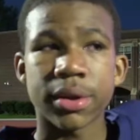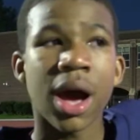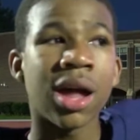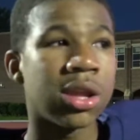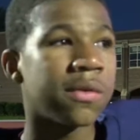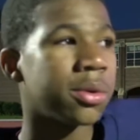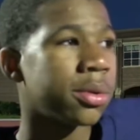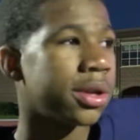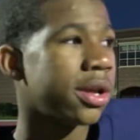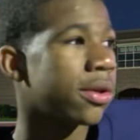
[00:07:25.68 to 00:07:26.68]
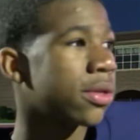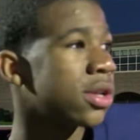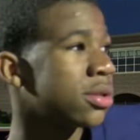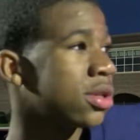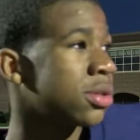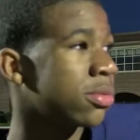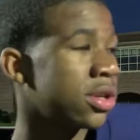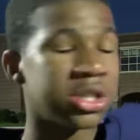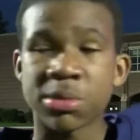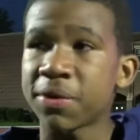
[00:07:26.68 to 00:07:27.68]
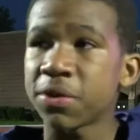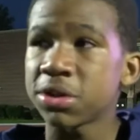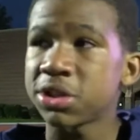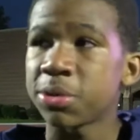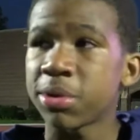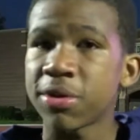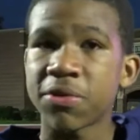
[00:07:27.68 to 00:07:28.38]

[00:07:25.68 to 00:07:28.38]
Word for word: I loved them to death. This, this, is my first year playing